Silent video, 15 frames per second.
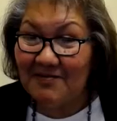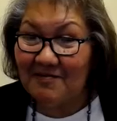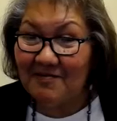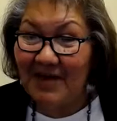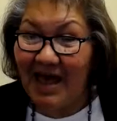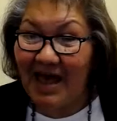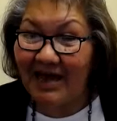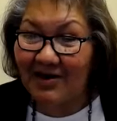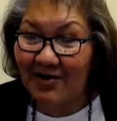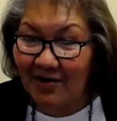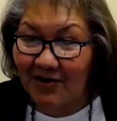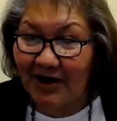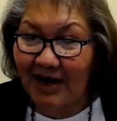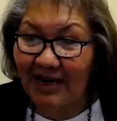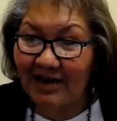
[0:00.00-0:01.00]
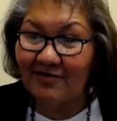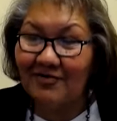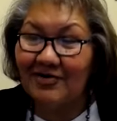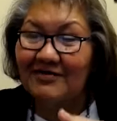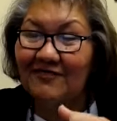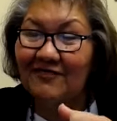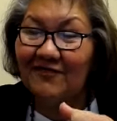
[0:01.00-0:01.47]
mad or
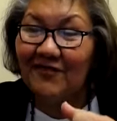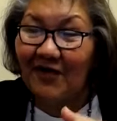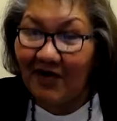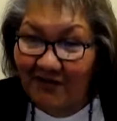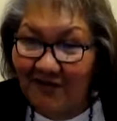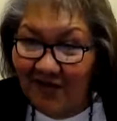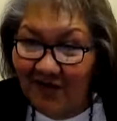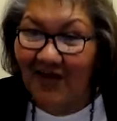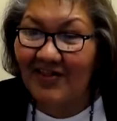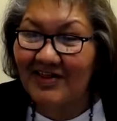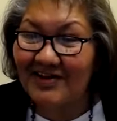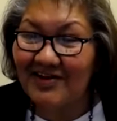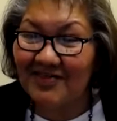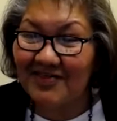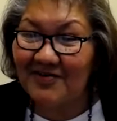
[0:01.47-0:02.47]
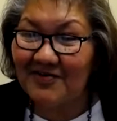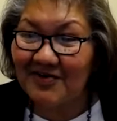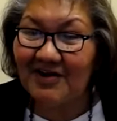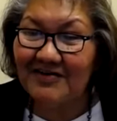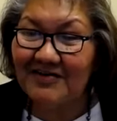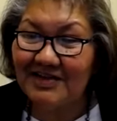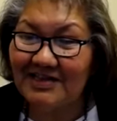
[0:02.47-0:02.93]
angry, falling on the
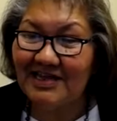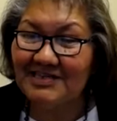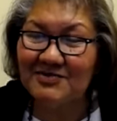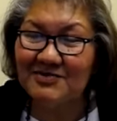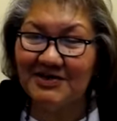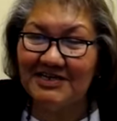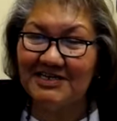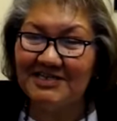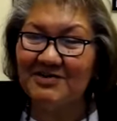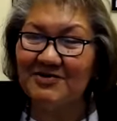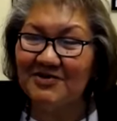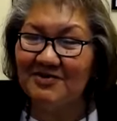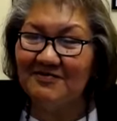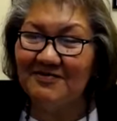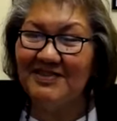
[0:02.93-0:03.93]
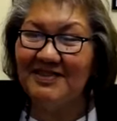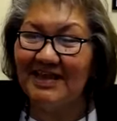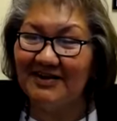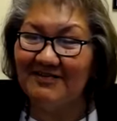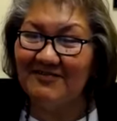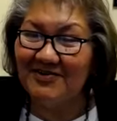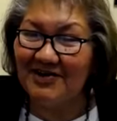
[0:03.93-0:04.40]
ground. And that's what he told them. And
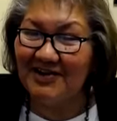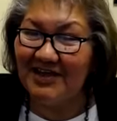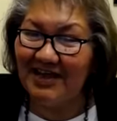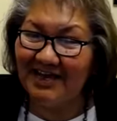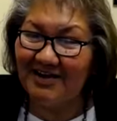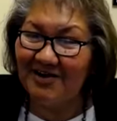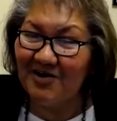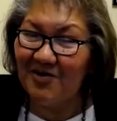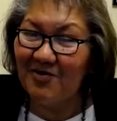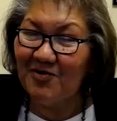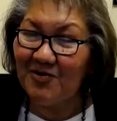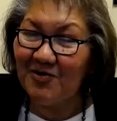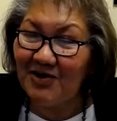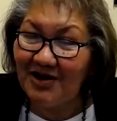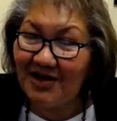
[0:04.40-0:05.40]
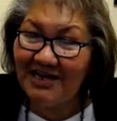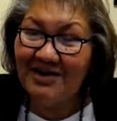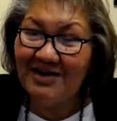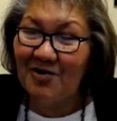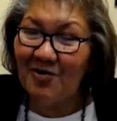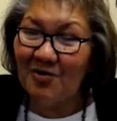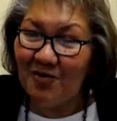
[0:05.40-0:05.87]
they were like, What?
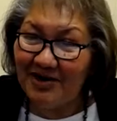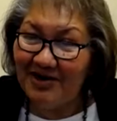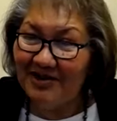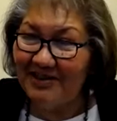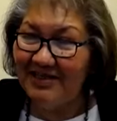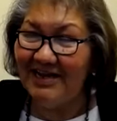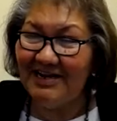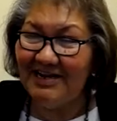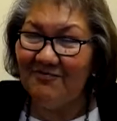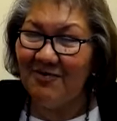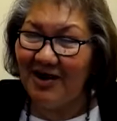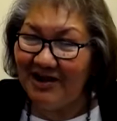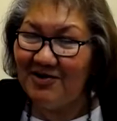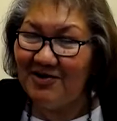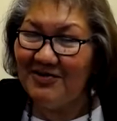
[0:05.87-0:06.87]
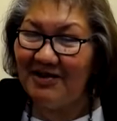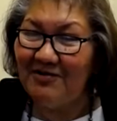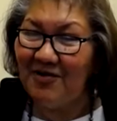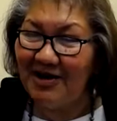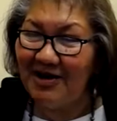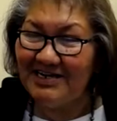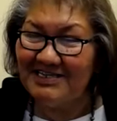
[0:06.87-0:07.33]
why are they why do they
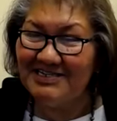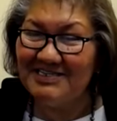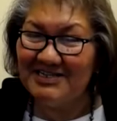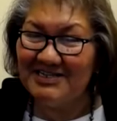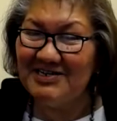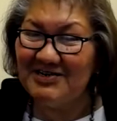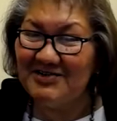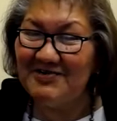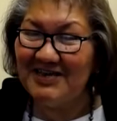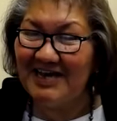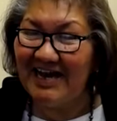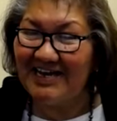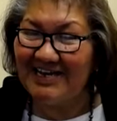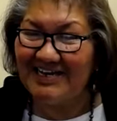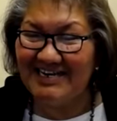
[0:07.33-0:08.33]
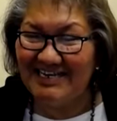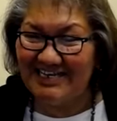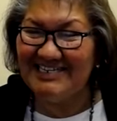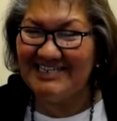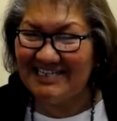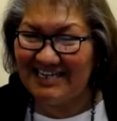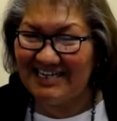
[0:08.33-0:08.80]
want us to do that and
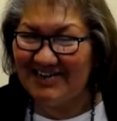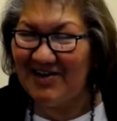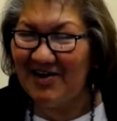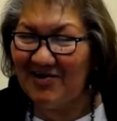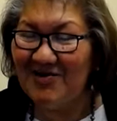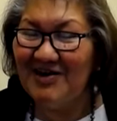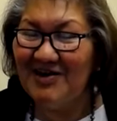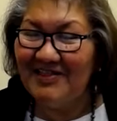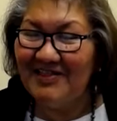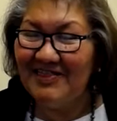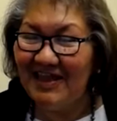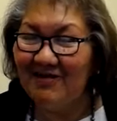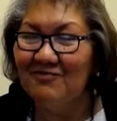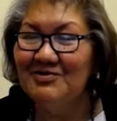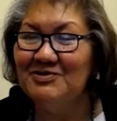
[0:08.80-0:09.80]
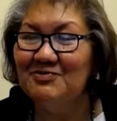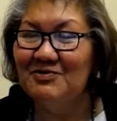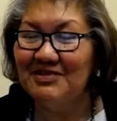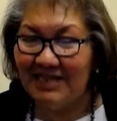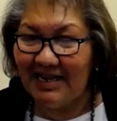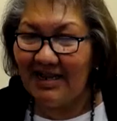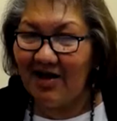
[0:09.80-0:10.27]
he said no that was
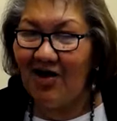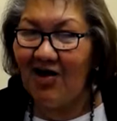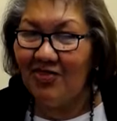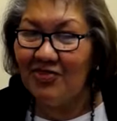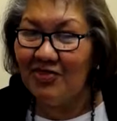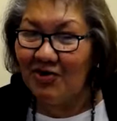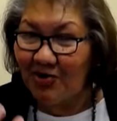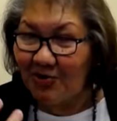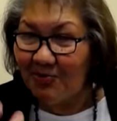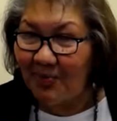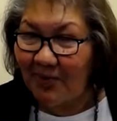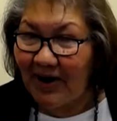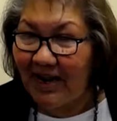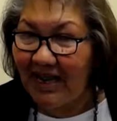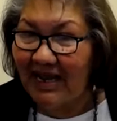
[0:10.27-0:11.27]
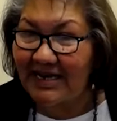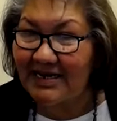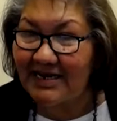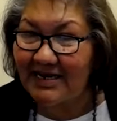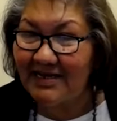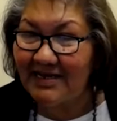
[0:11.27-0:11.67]
what they called their bread